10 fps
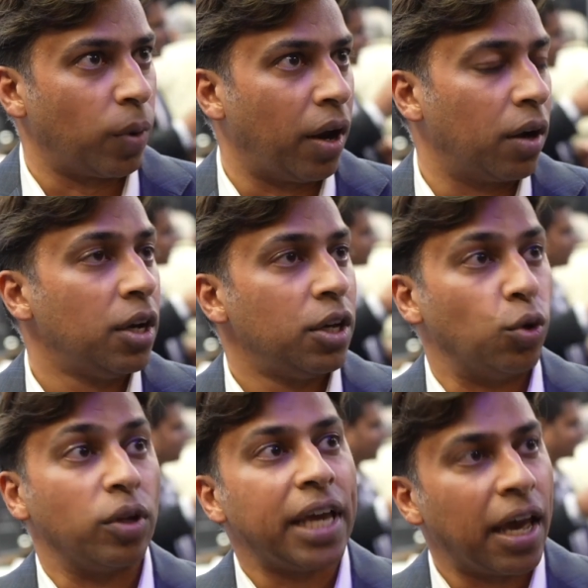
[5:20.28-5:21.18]
where
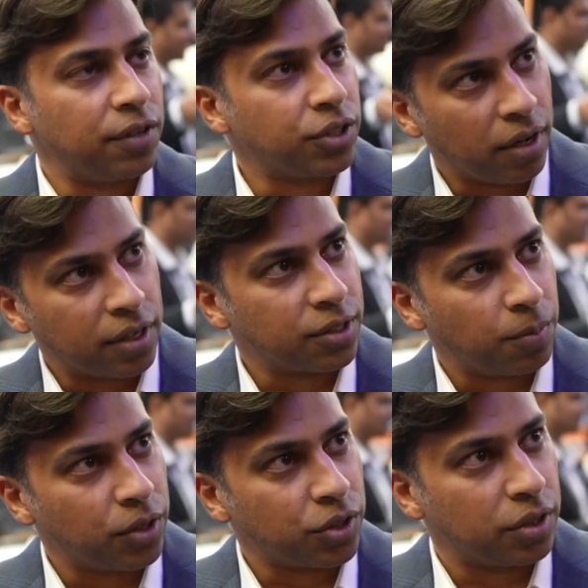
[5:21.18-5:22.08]
you only have the channel
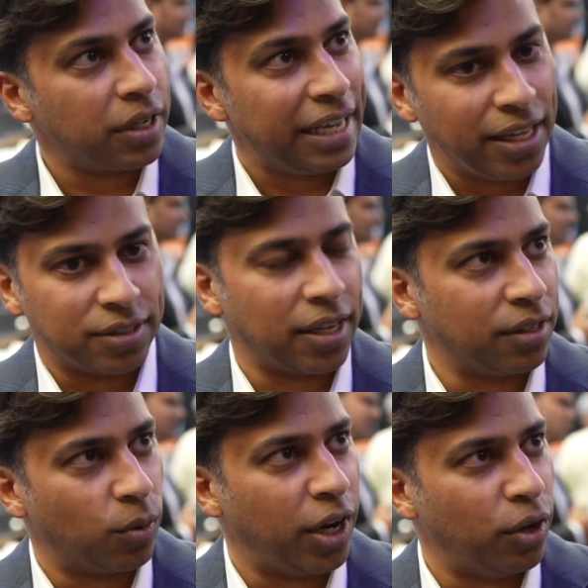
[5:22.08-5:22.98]
estimation
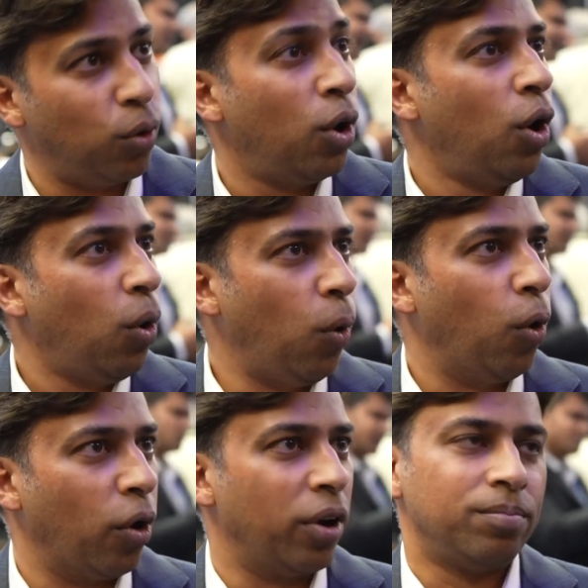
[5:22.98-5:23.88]
inside the radio
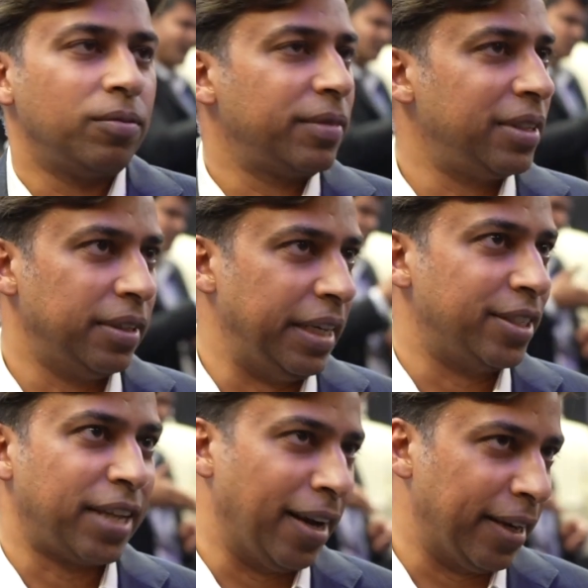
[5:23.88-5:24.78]
or
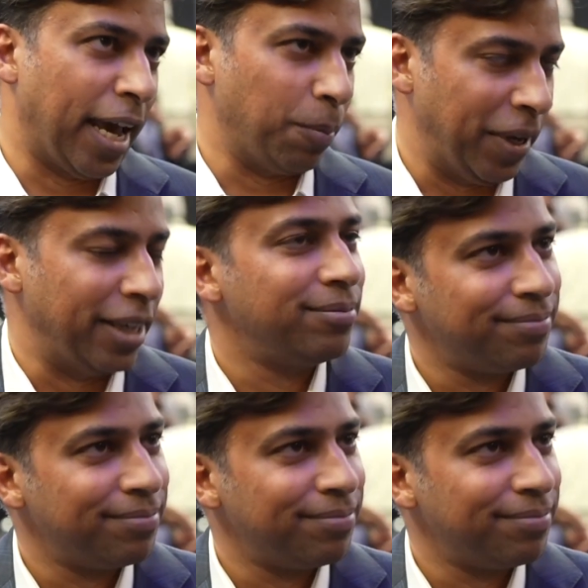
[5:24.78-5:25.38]
the standard CAT-B.